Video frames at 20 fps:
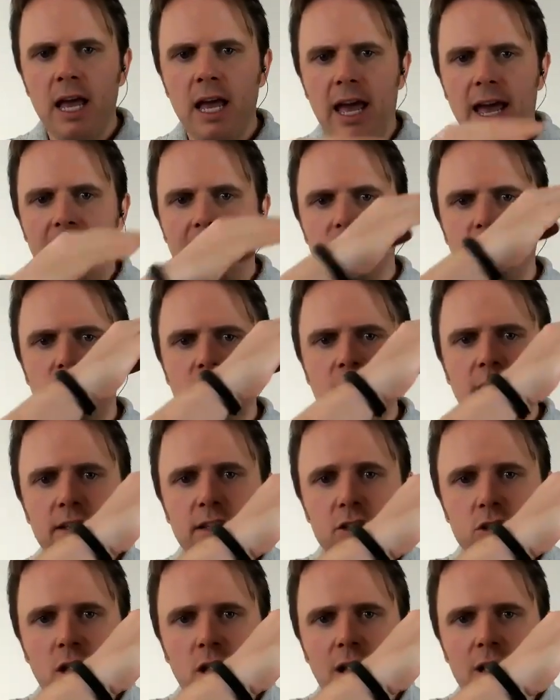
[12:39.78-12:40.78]
As
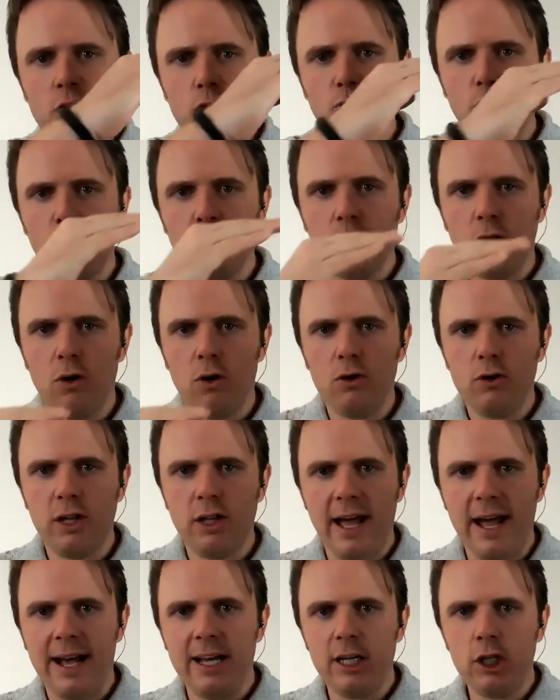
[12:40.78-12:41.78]
testosterone goes to
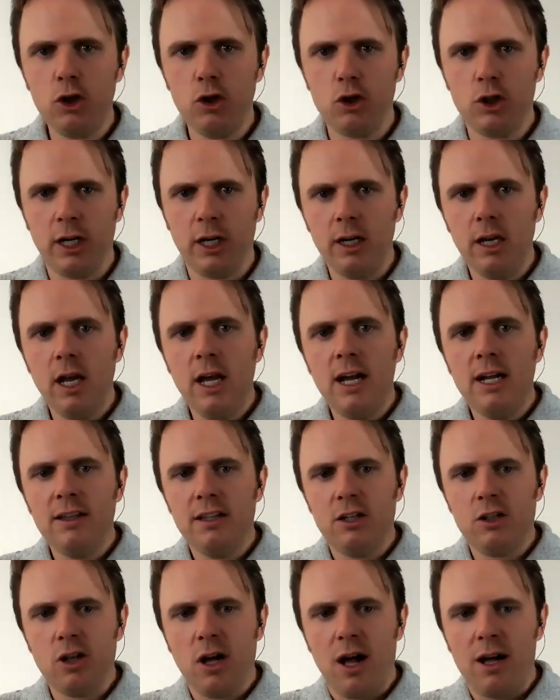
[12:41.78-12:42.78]
estrogen,
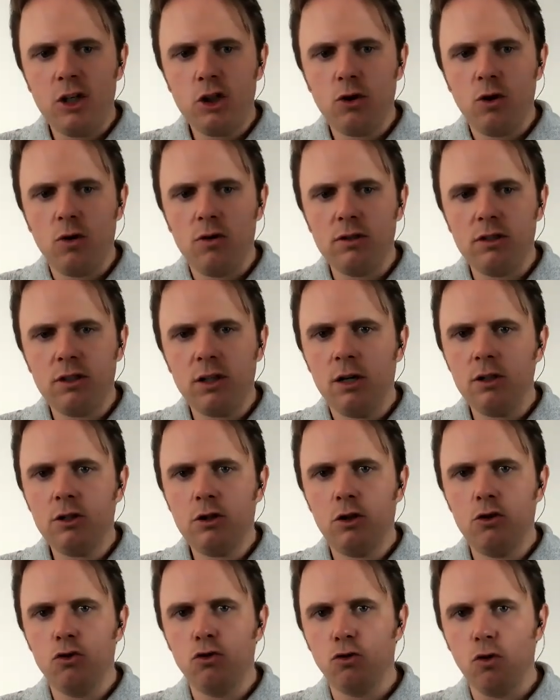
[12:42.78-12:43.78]
testosterone starts
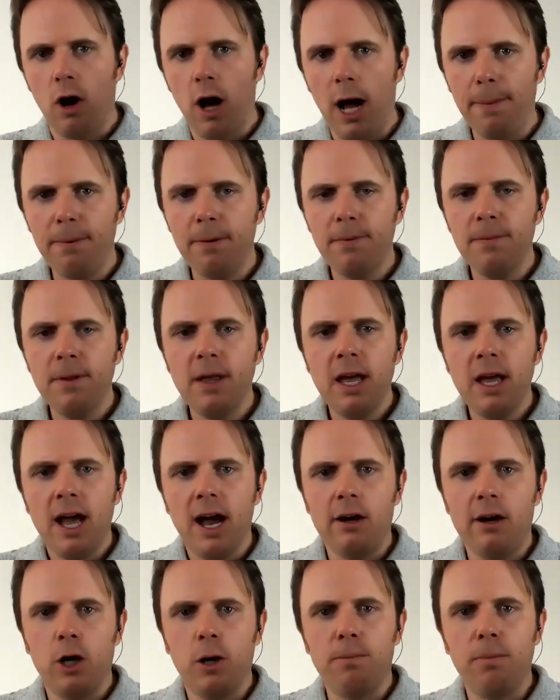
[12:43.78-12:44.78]
to drop,
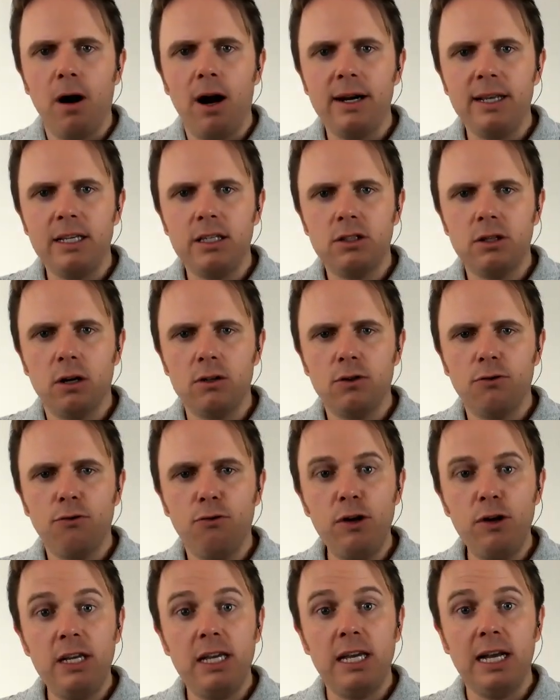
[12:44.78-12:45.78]
and our body starts
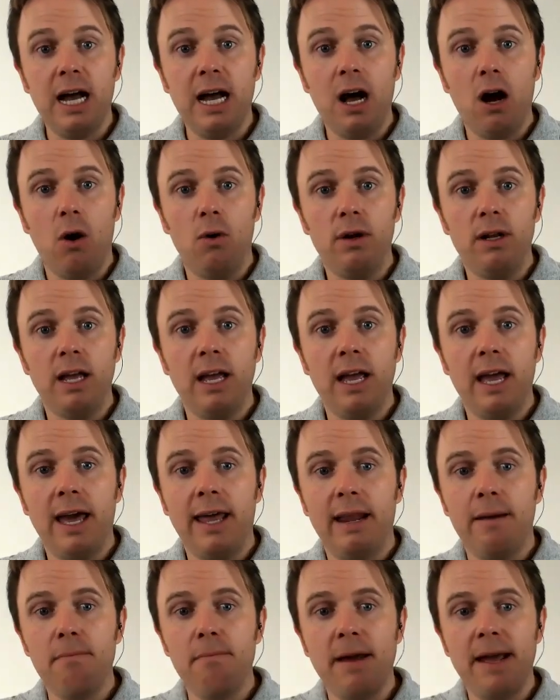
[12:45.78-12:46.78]
freaking out, and
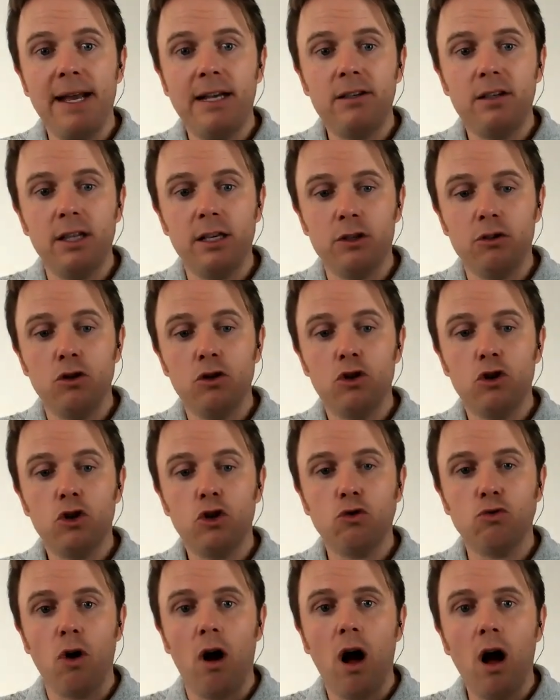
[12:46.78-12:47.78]
it makes this
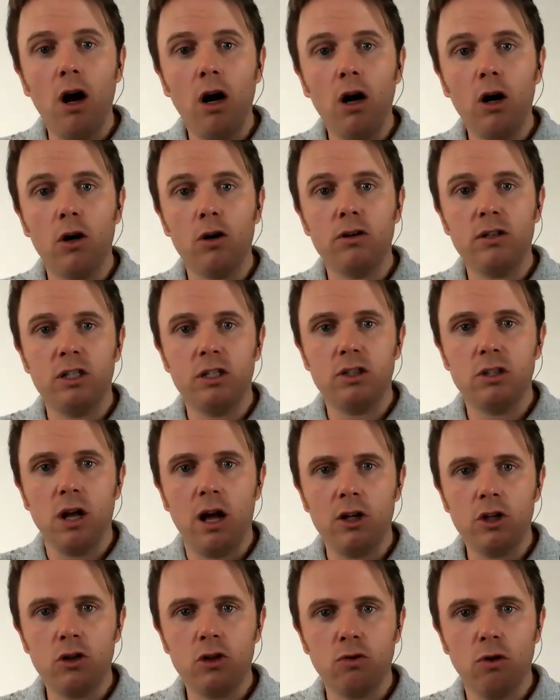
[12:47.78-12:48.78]
stronger
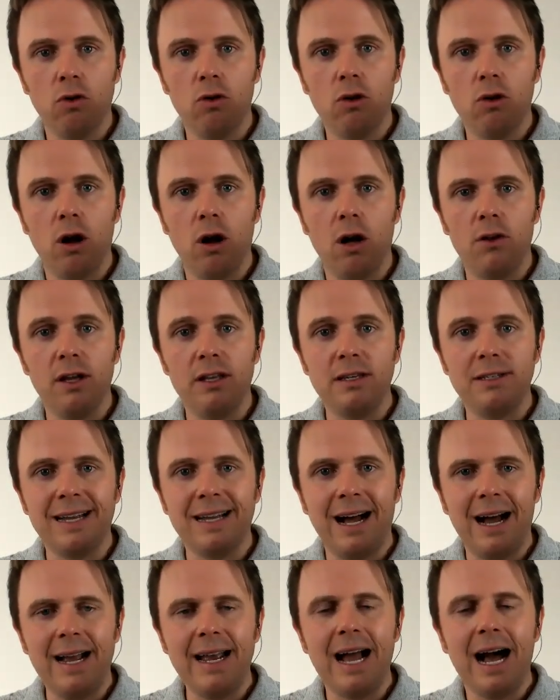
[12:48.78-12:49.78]
testosterone called
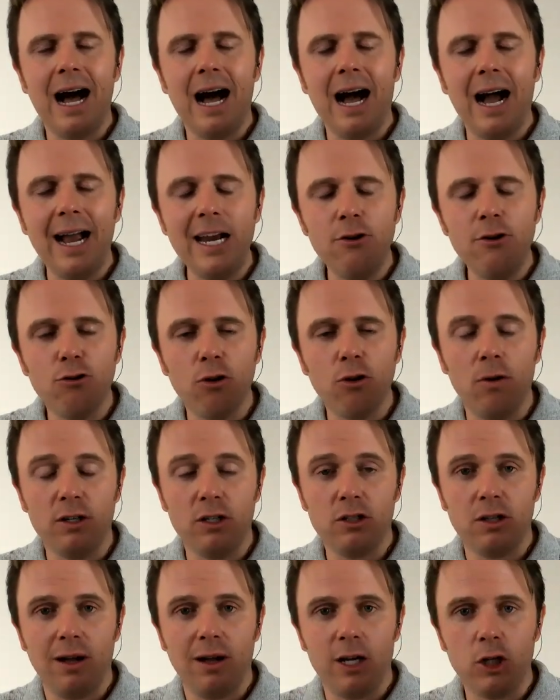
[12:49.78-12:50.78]

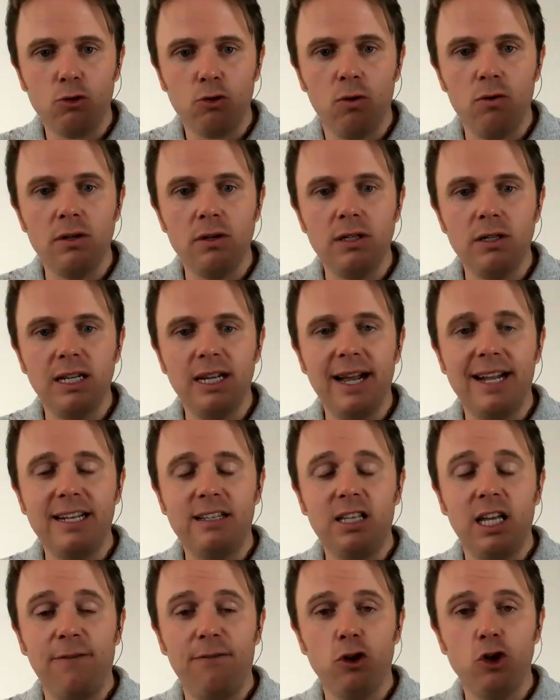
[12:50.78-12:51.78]
dihydrotestosterone, D H
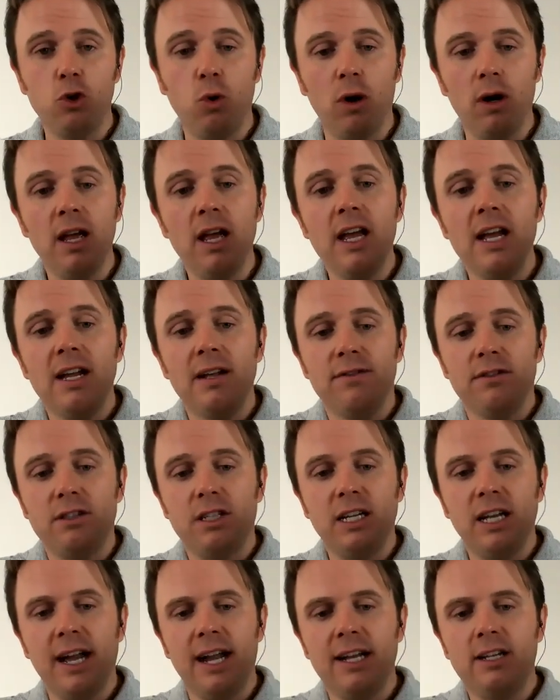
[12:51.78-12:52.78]
T for short.
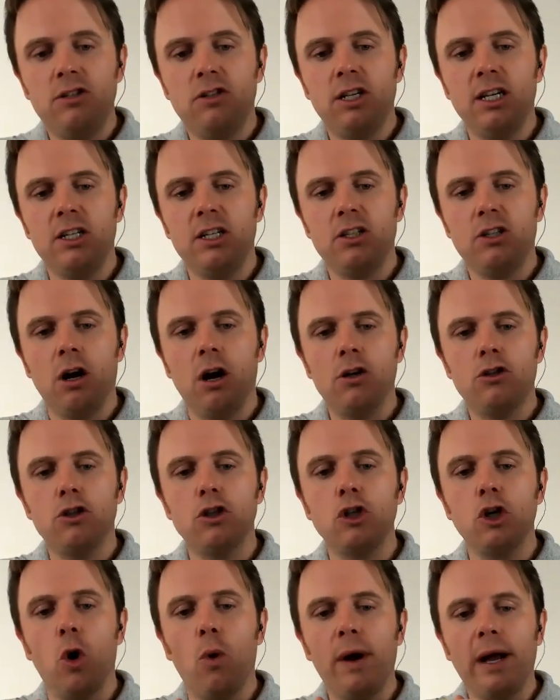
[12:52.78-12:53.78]
D H T starts
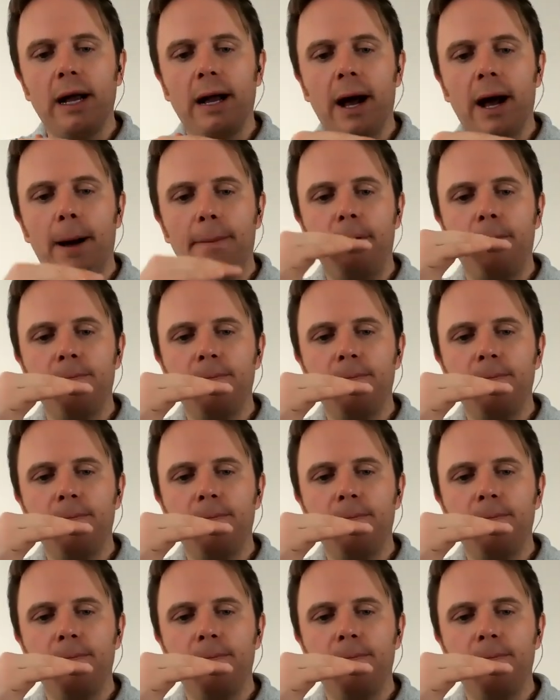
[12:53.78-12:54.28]
going up.